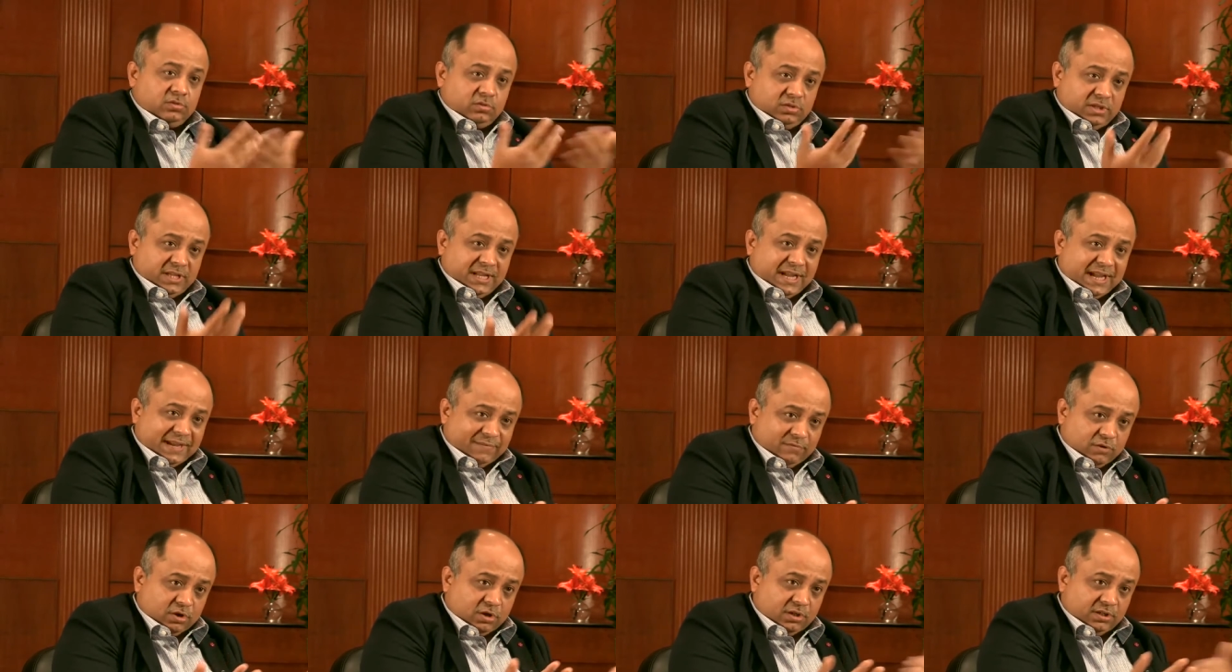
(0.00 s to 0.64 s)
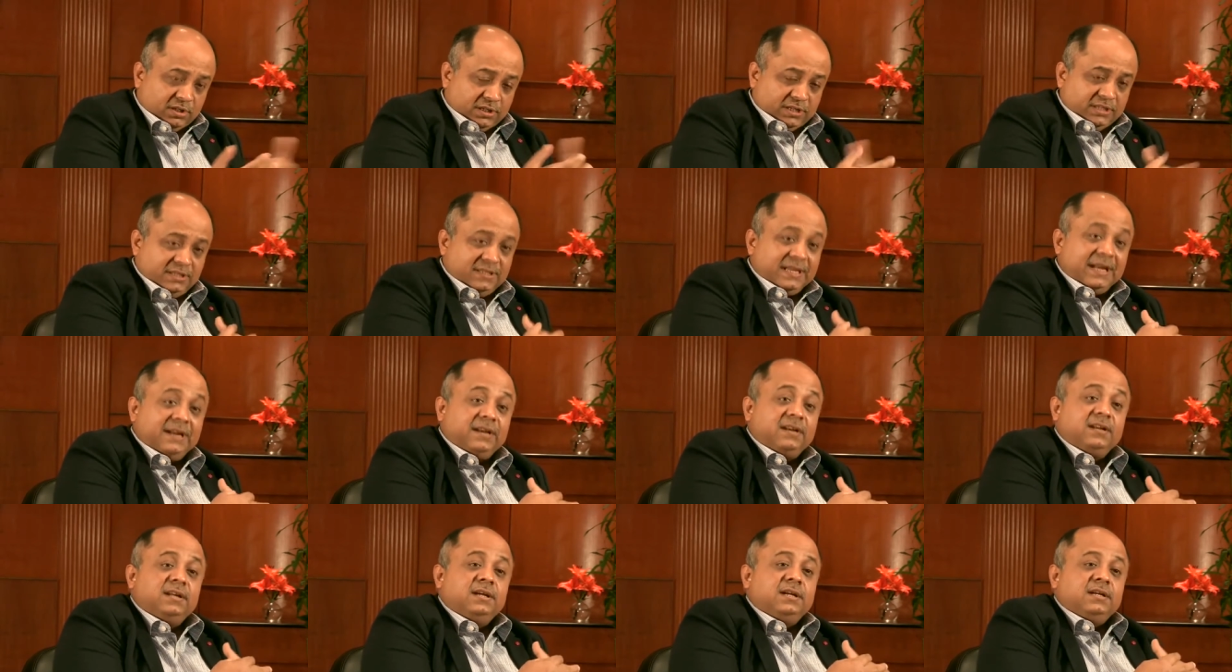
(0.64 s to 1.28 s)
so they have content
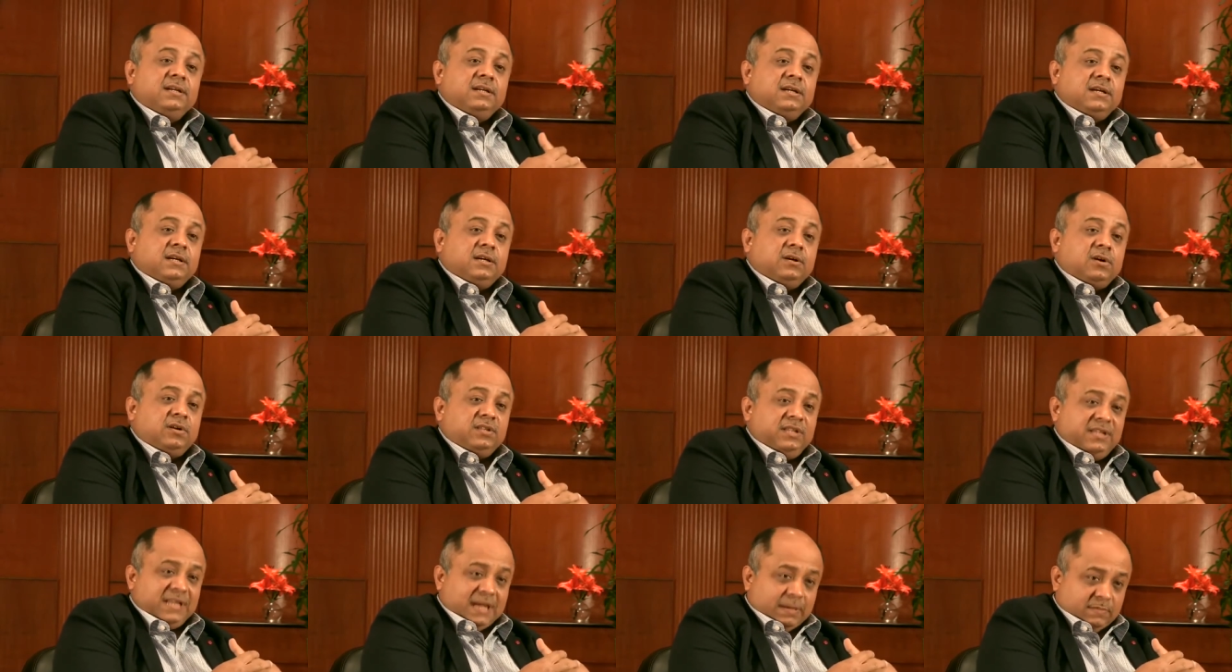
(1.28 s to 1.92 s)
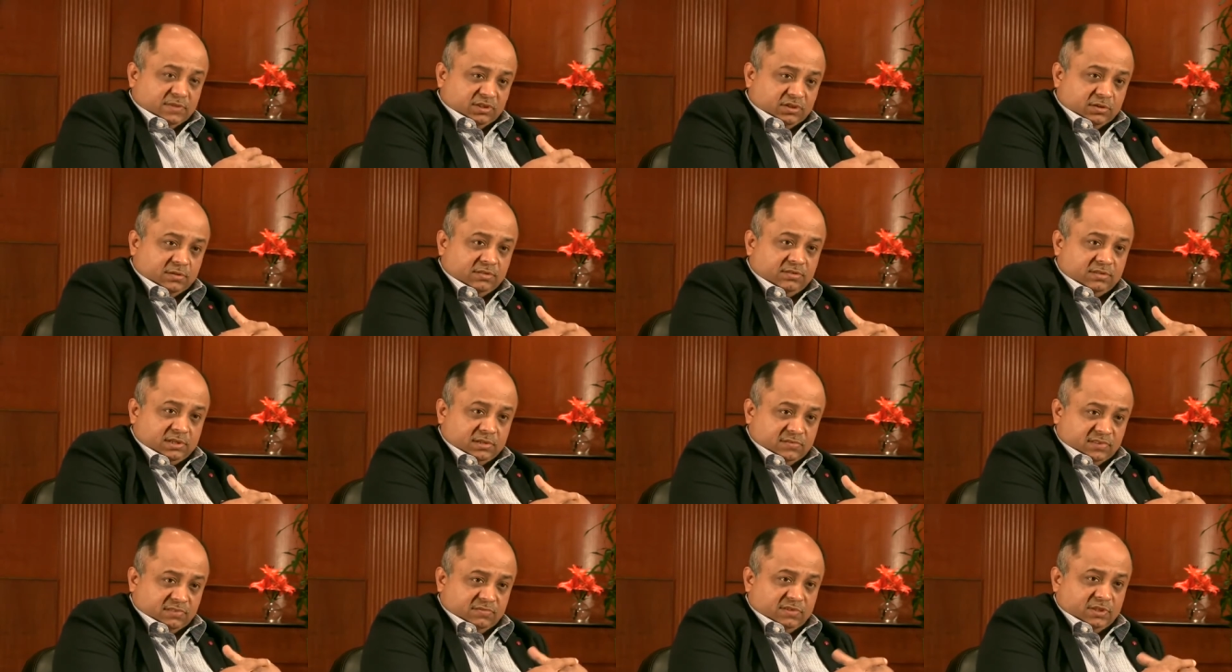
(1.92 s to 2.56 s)
that uh, on the
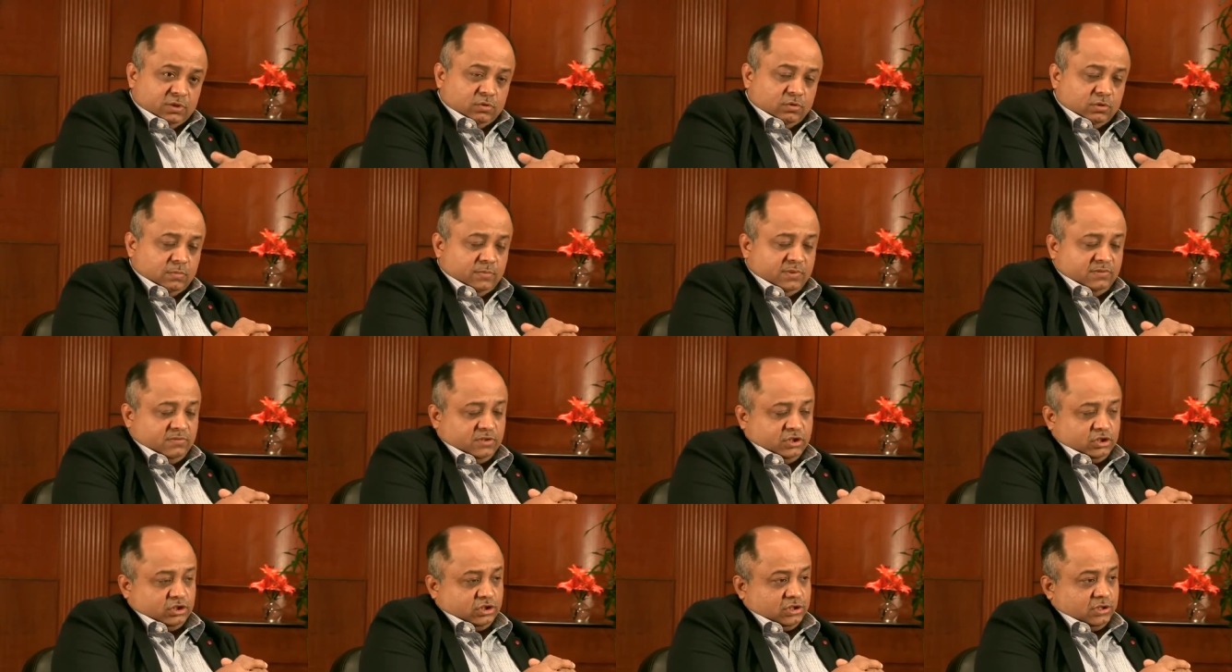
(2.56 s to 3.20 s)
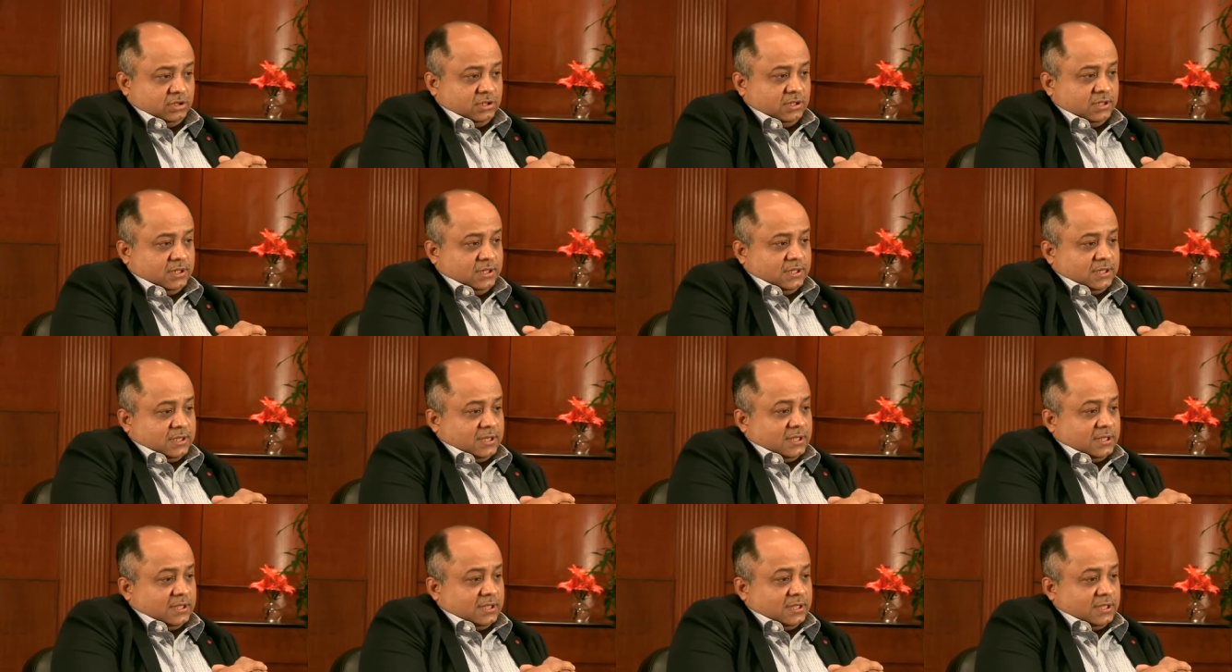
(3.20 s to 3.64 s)
Amazon service with Dolby Vision.